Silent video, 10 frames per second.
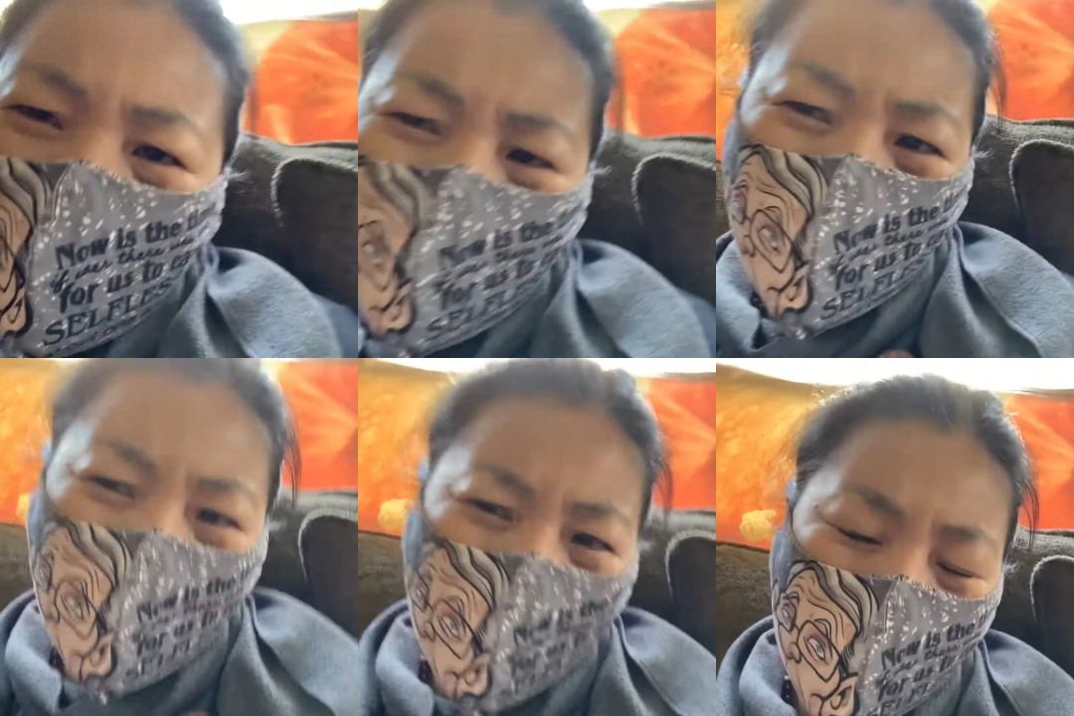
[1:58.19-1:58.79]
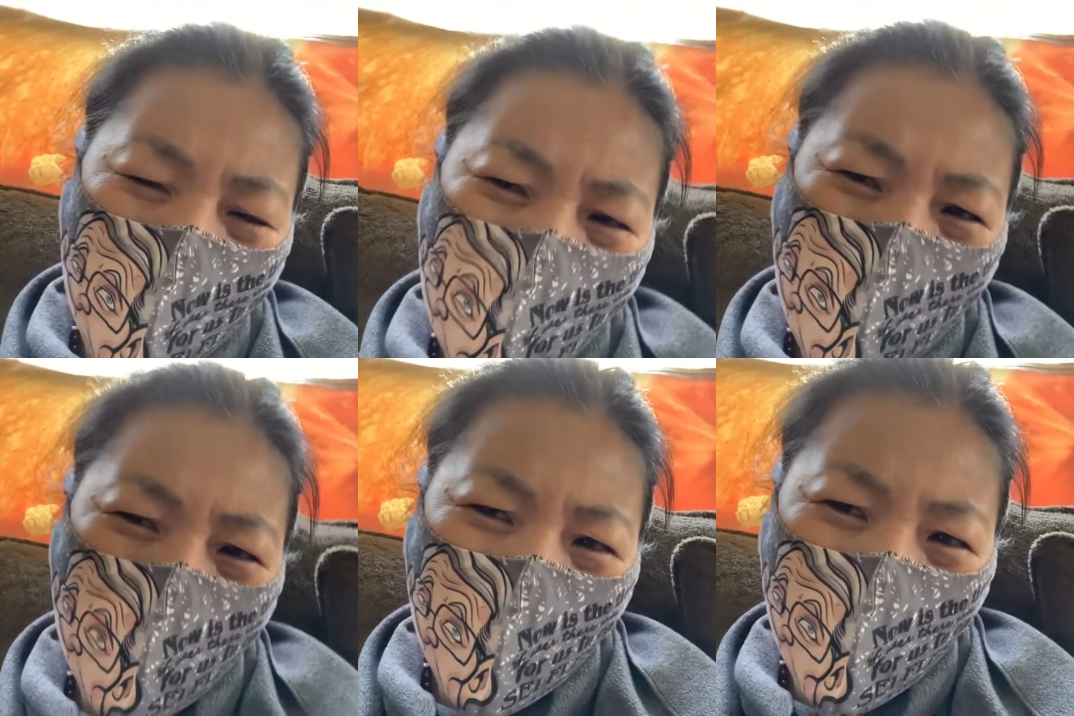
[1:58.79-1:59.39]
I'm on the couch
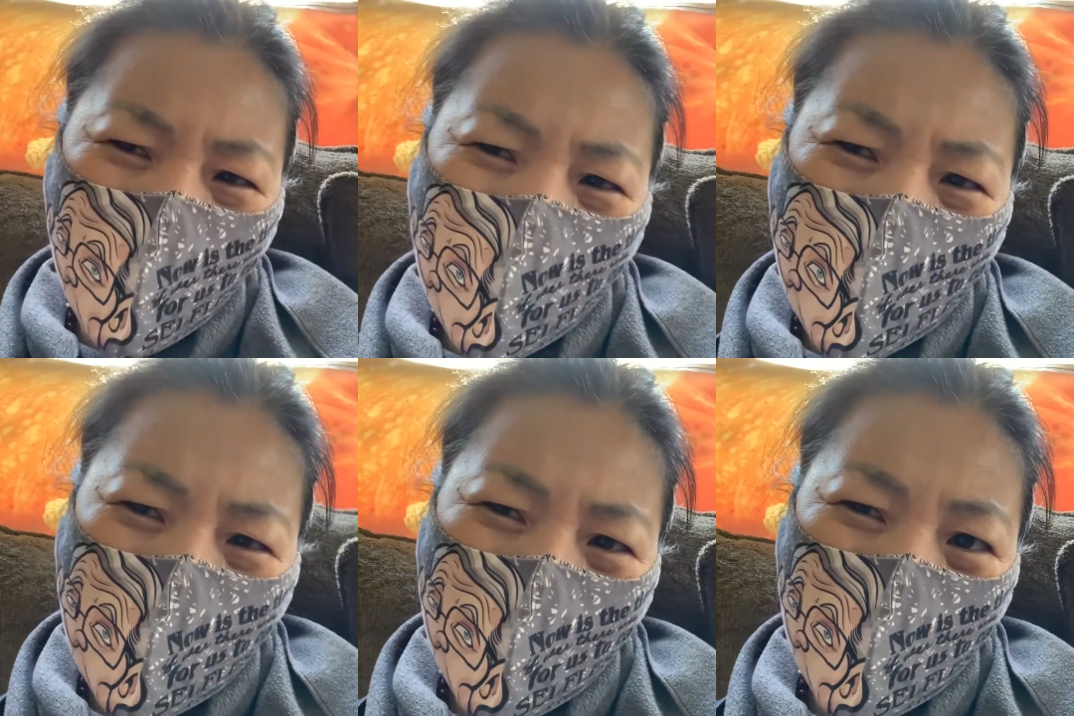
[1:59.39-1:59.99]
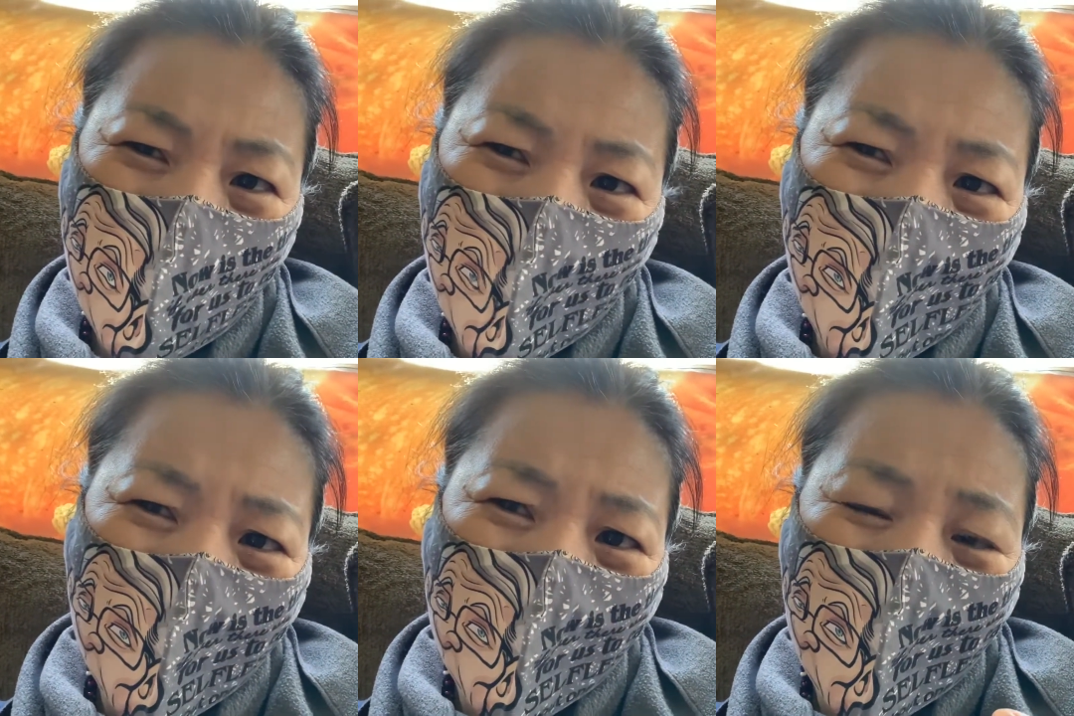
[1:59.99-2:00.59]
at World Harvest because
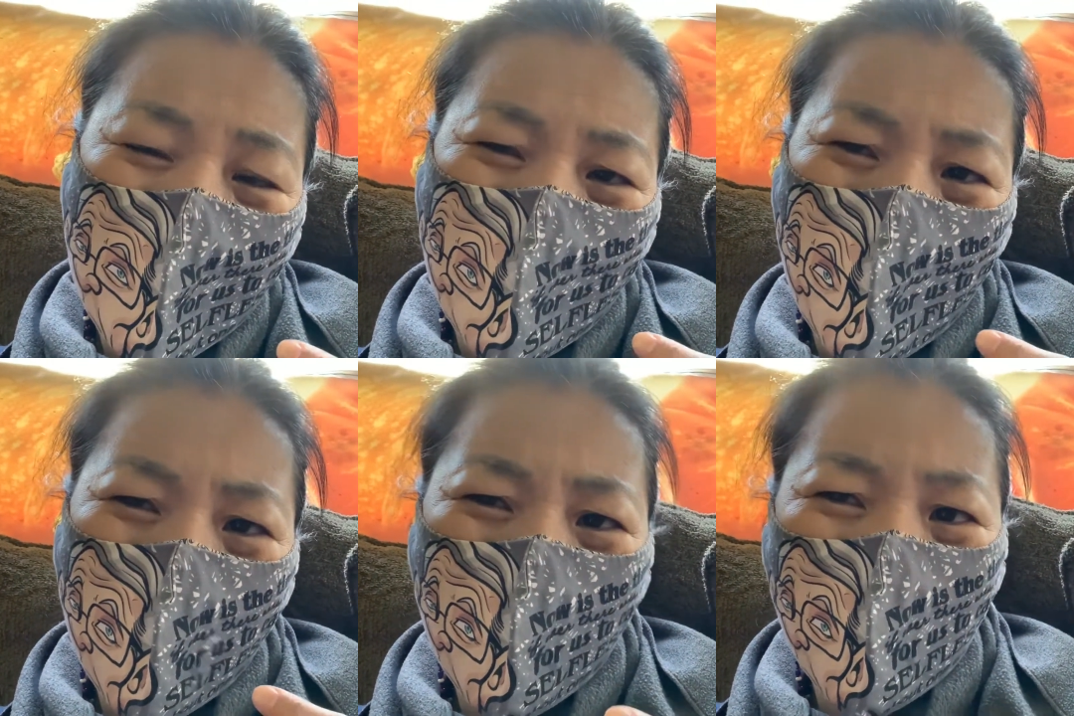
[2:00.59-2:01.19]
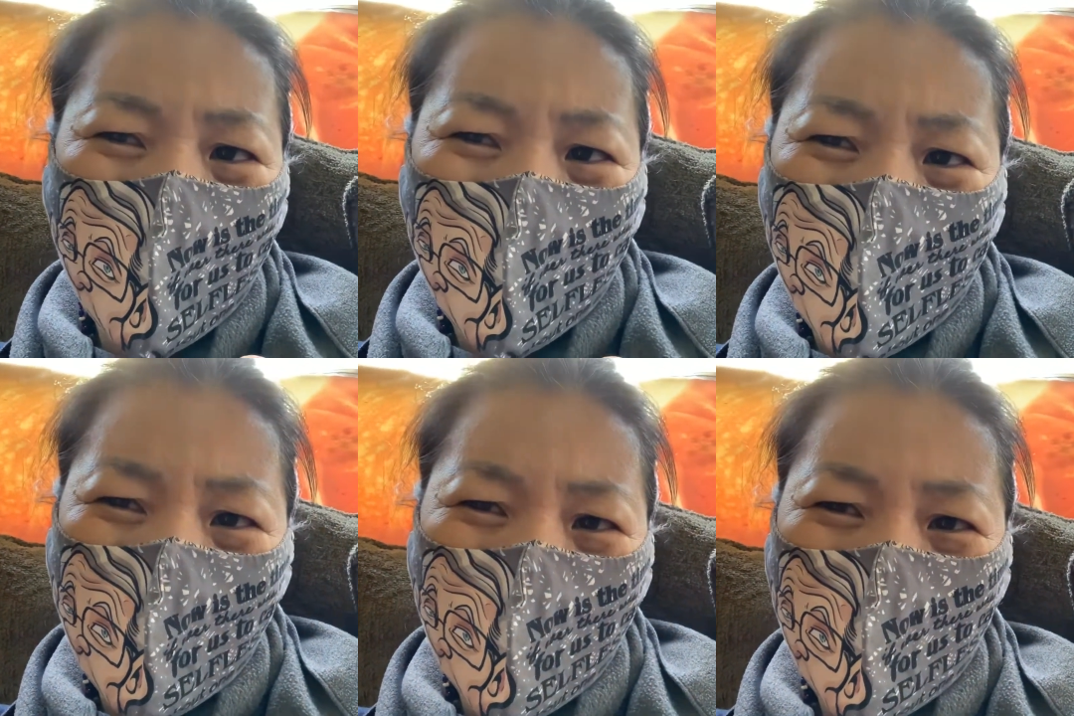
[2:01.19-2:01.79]
my
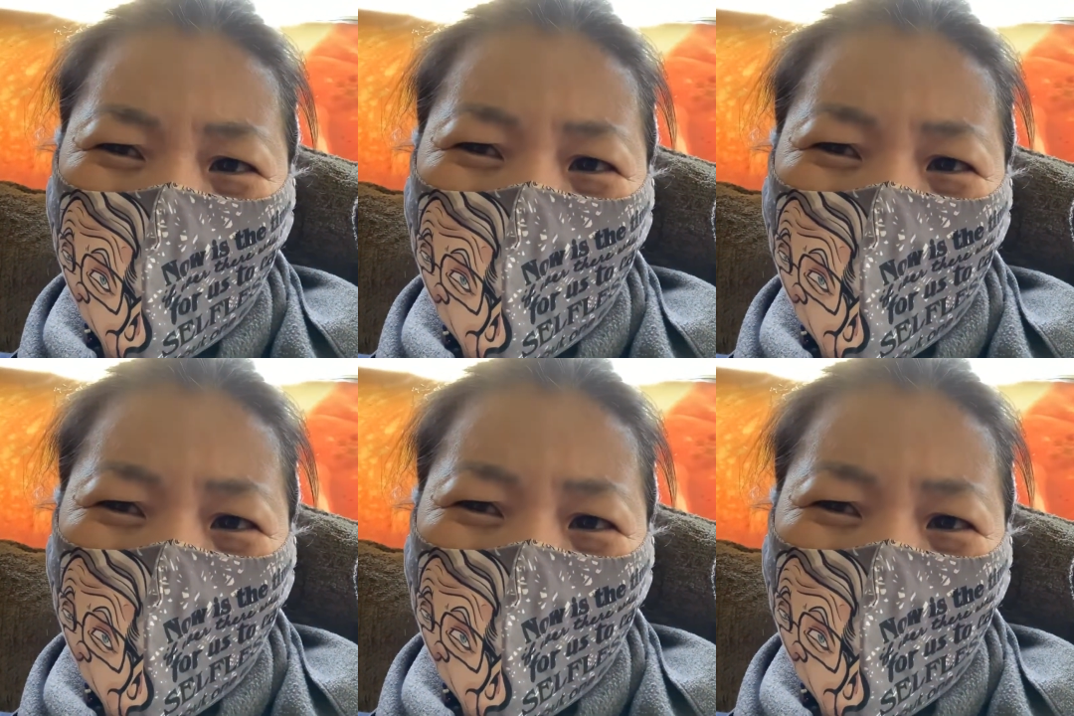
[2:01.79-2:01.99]
period just